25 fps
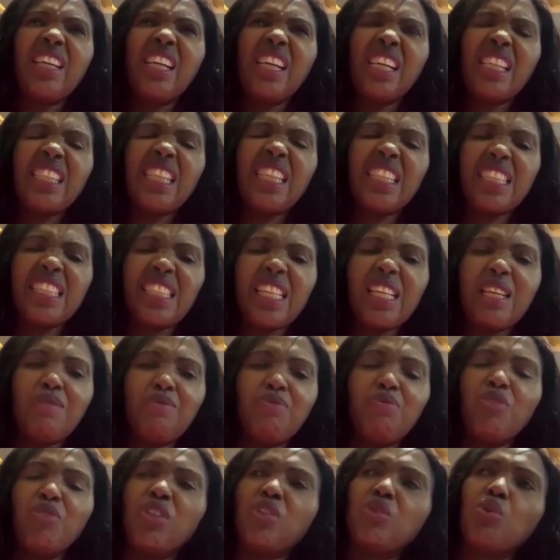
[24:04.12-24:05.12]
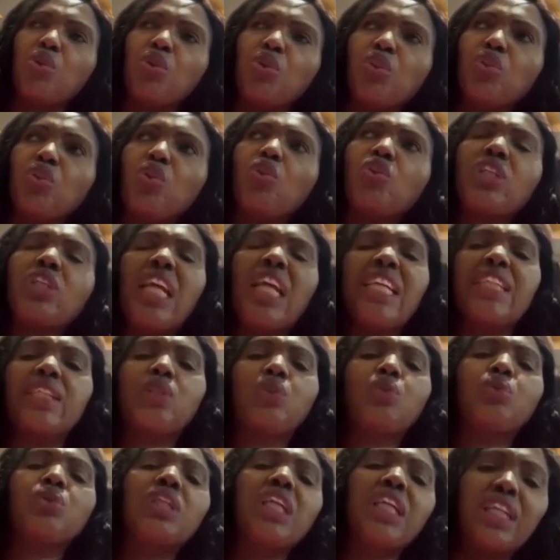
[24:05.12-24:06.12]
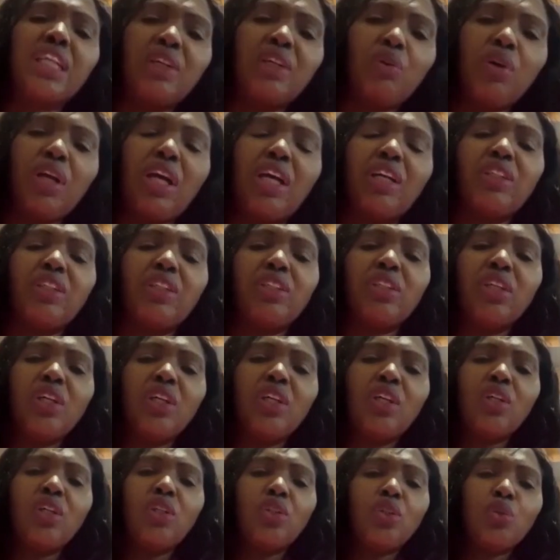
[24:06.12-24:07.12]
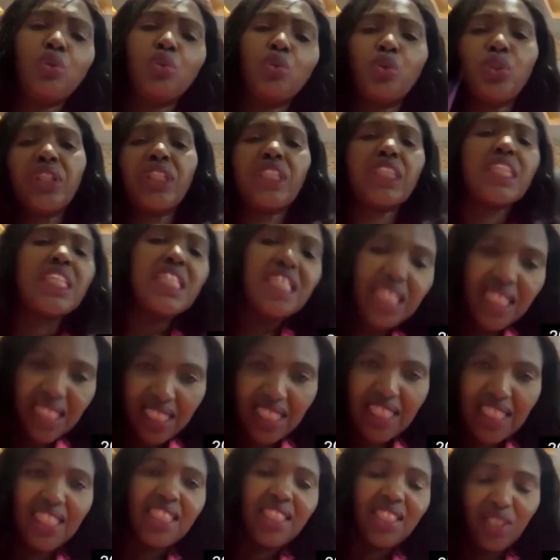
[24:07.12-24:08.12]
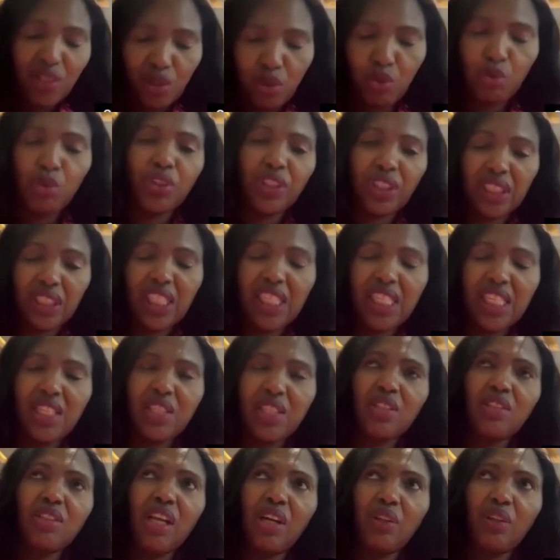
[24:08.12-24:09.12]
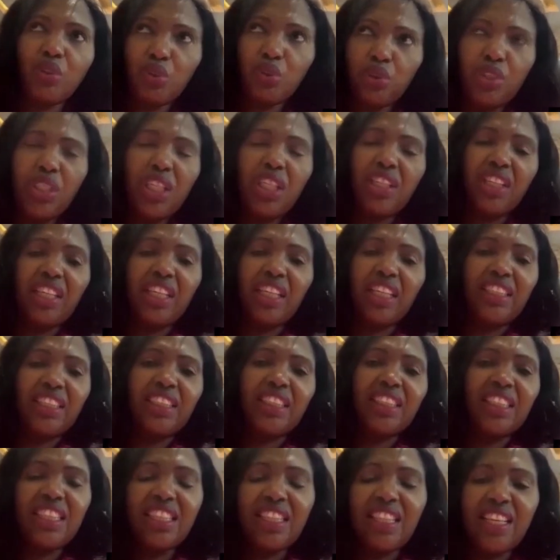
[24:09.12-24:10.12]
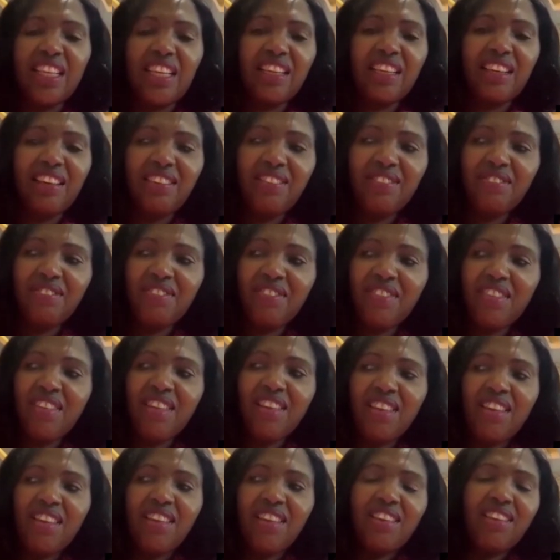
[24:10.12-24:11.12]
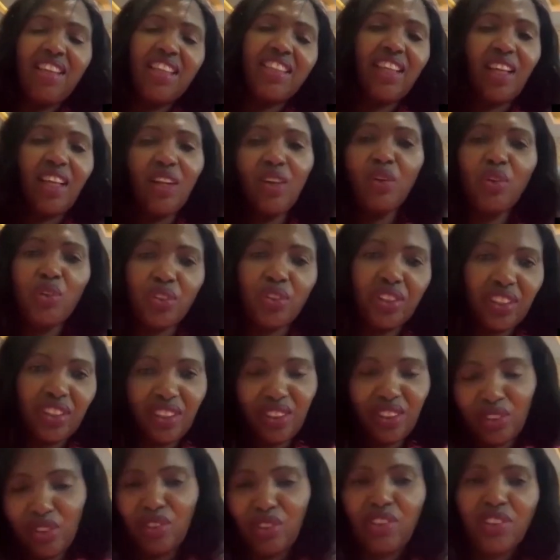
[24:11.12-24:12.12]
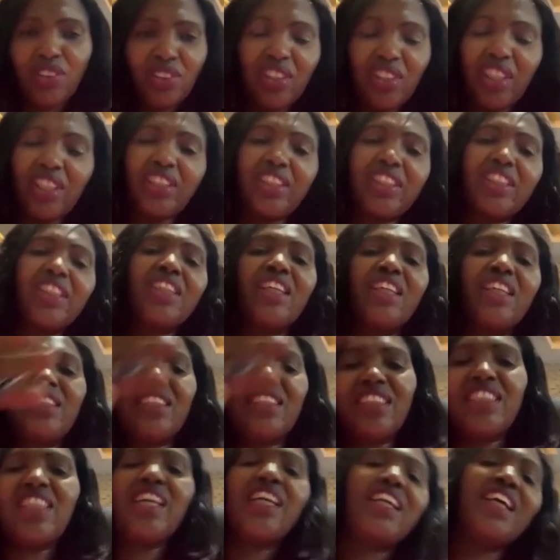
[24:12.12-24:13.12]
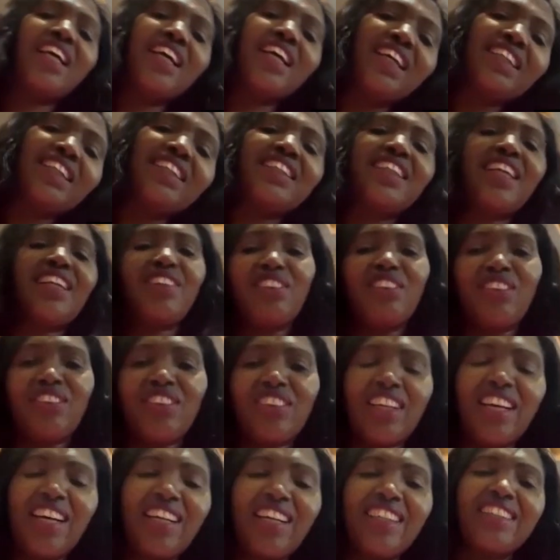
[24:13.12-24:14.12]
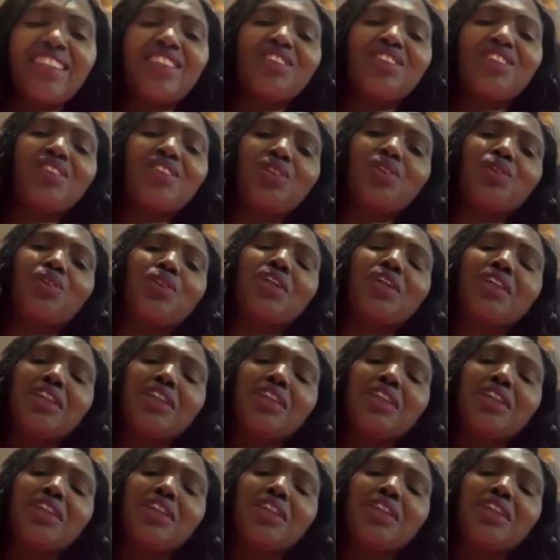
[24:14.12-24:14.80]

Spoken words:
it's the same. It was not like today where you could see now today they can see there's a lot, you can see the CNNs and all that. So